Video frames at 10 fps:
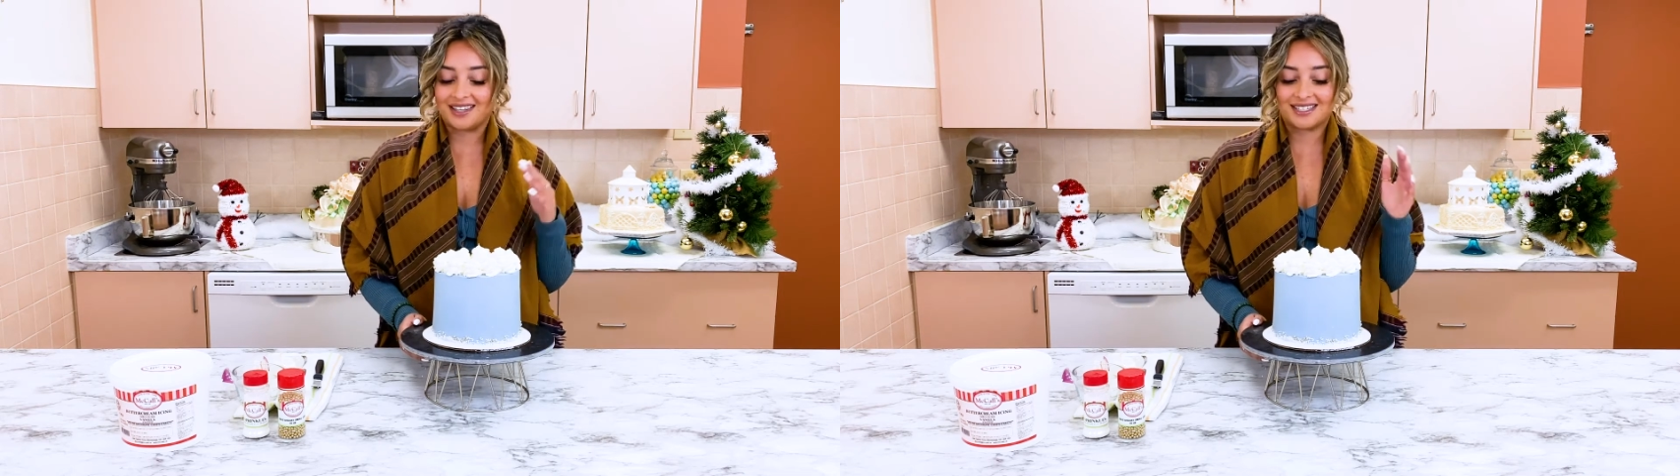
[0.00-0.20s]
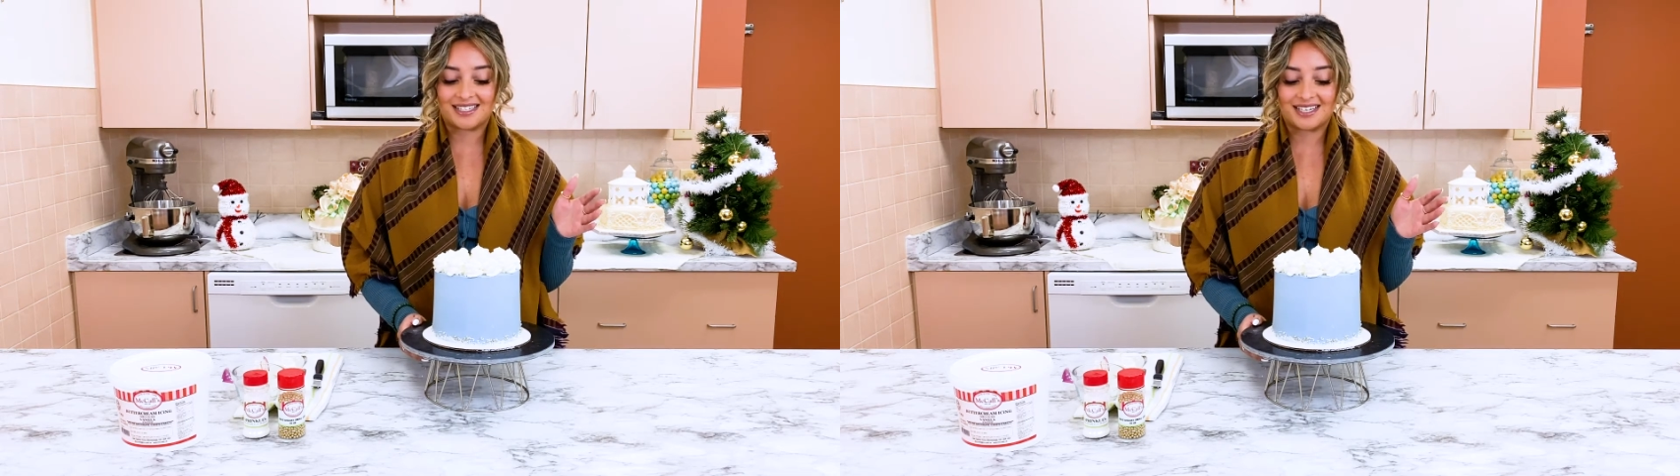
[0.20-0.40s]

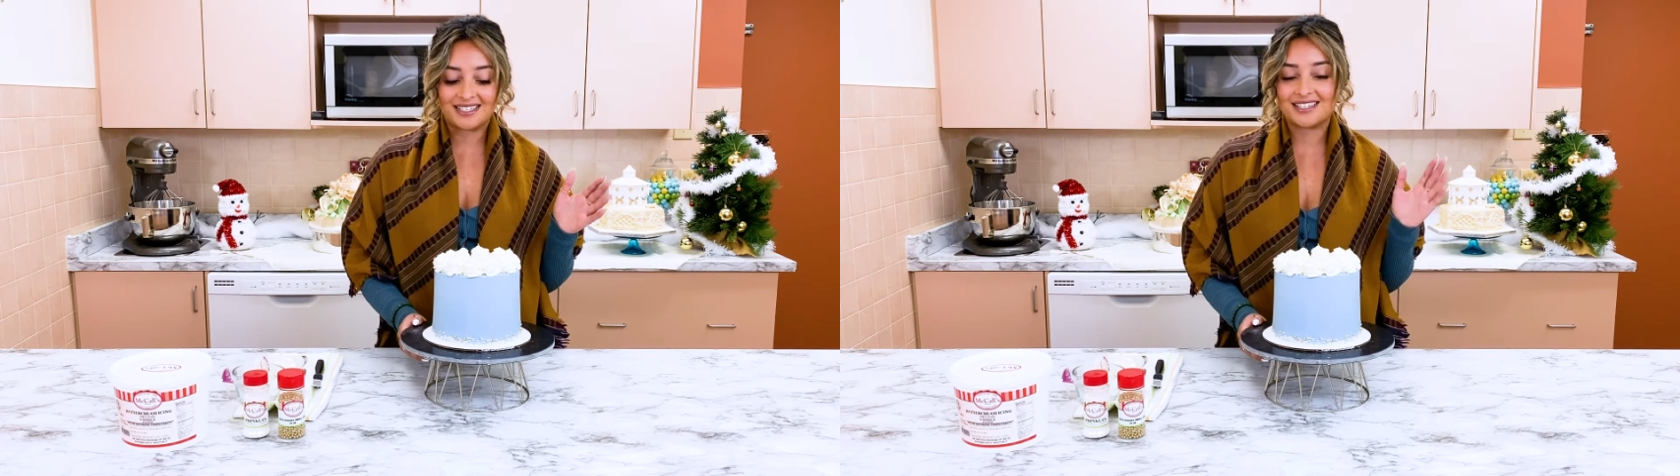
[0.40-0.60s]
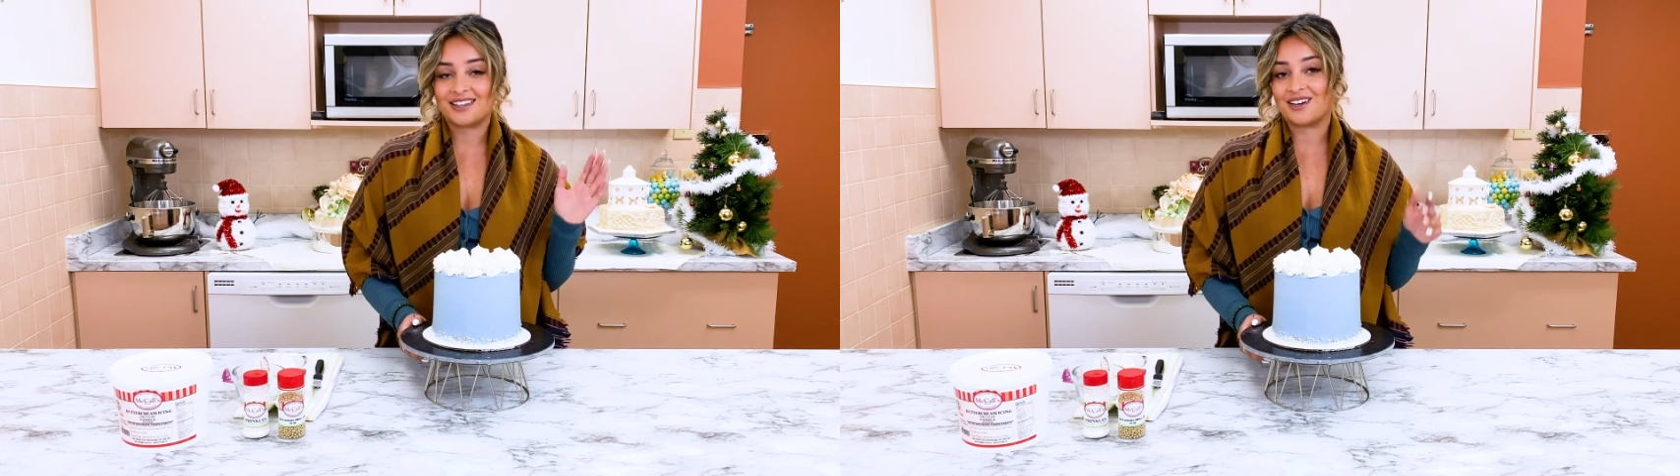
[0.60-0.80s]
this
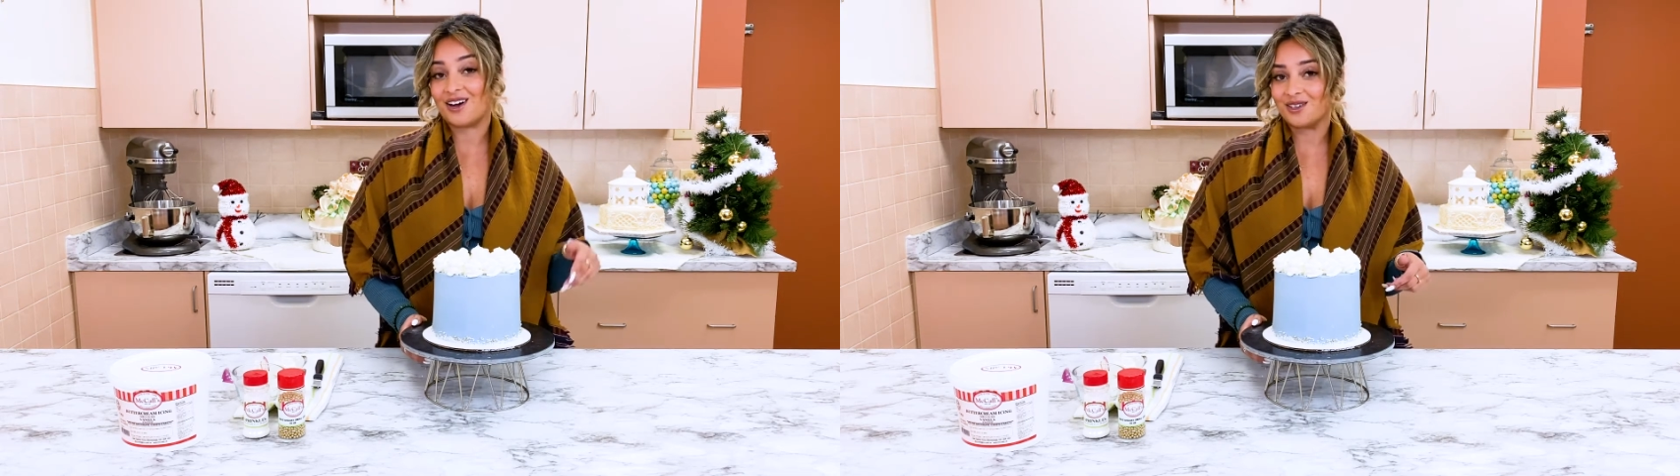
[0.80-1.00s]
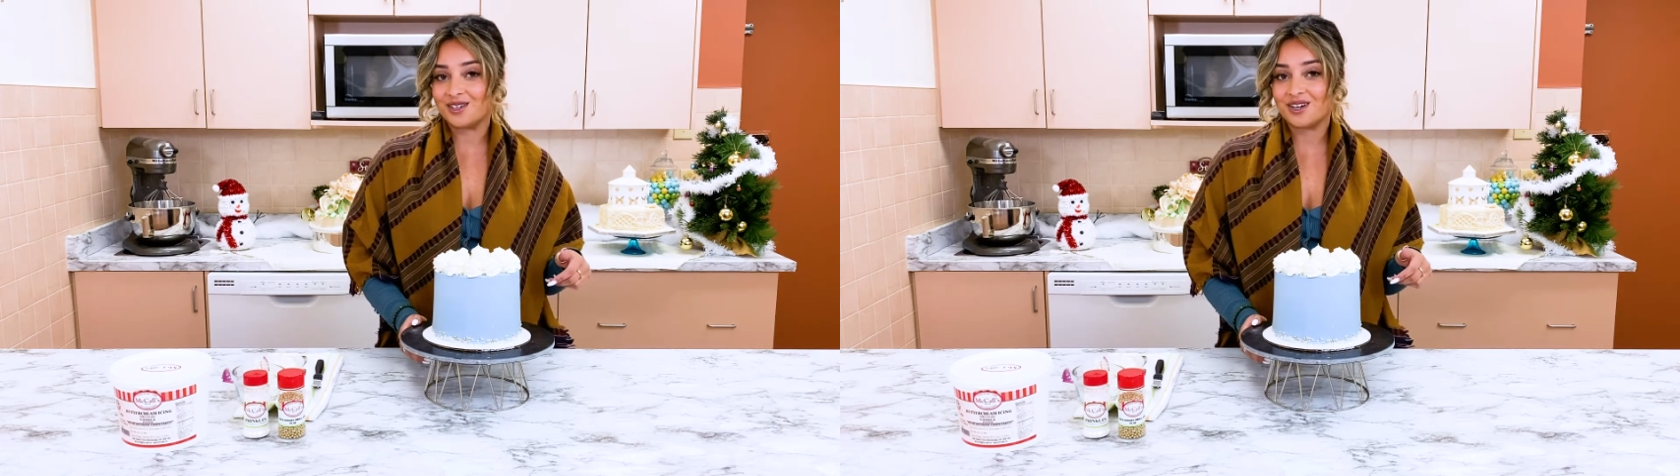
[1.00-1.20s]
is the
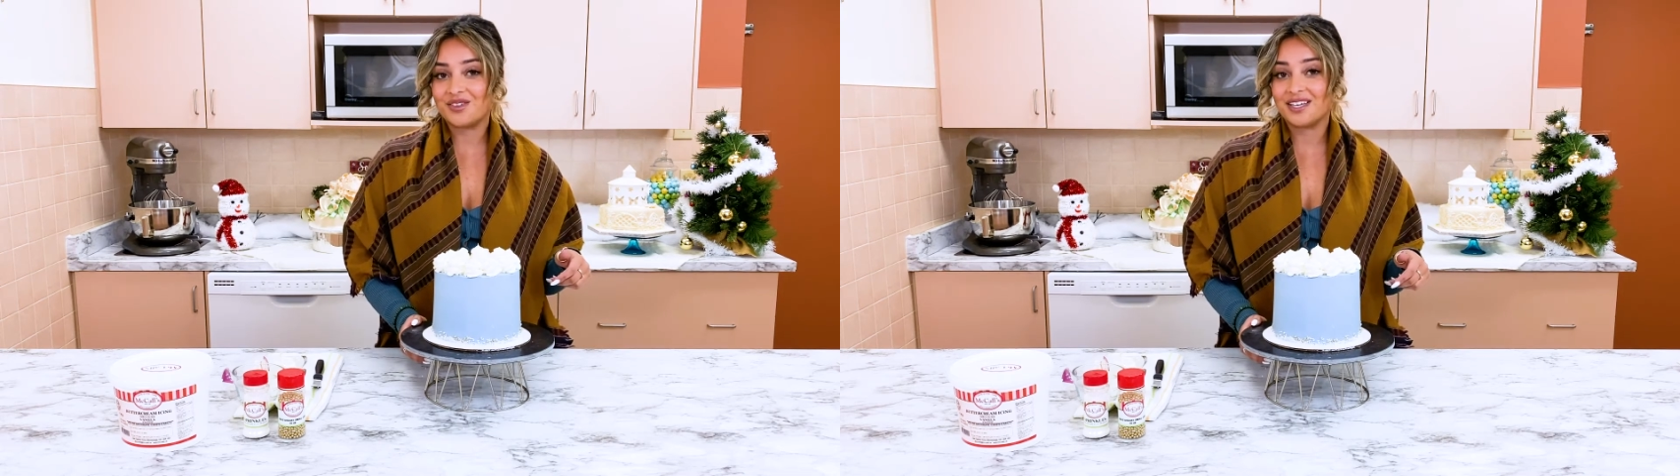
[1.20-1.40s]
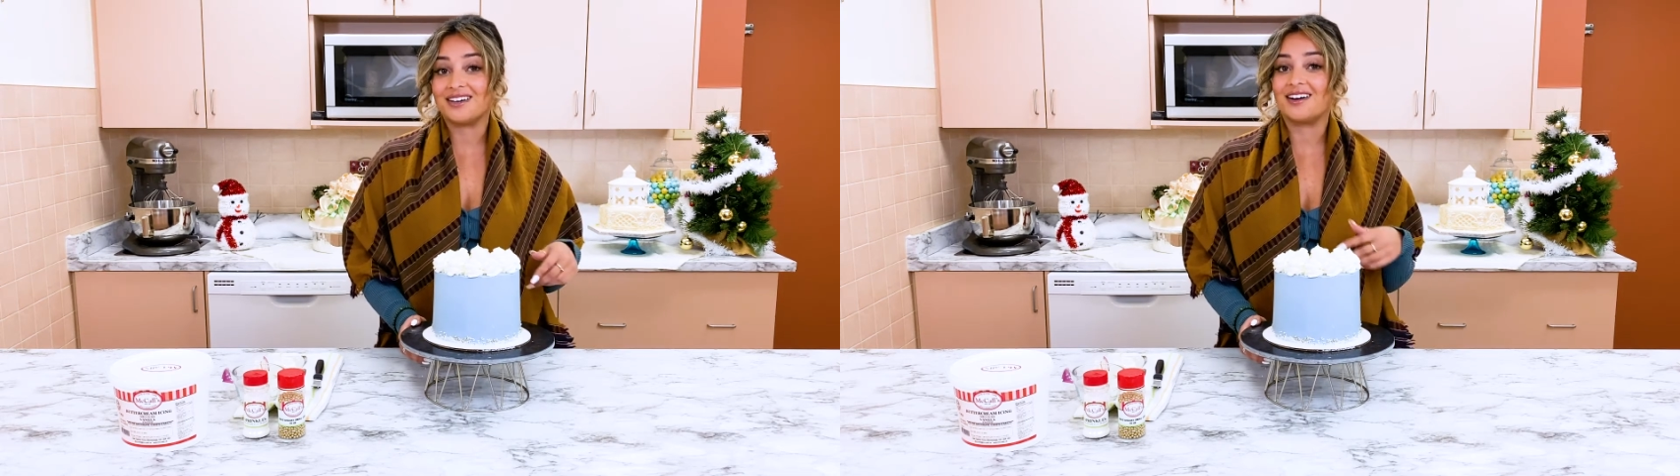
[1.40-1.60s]
color of the
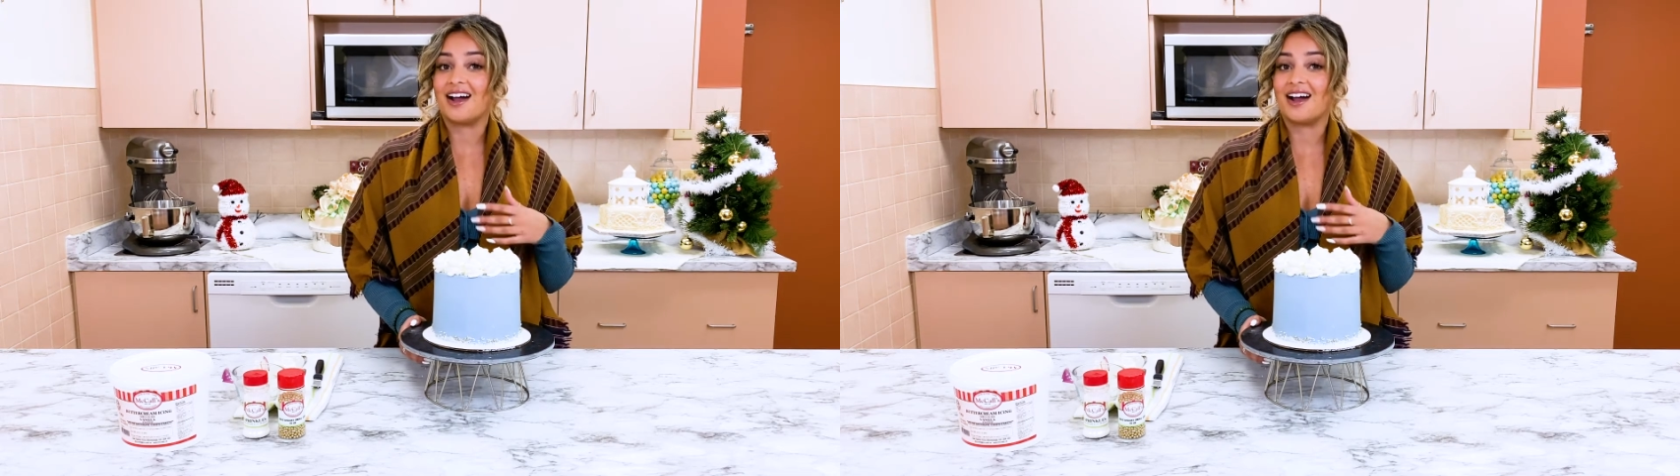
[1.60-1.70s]
year.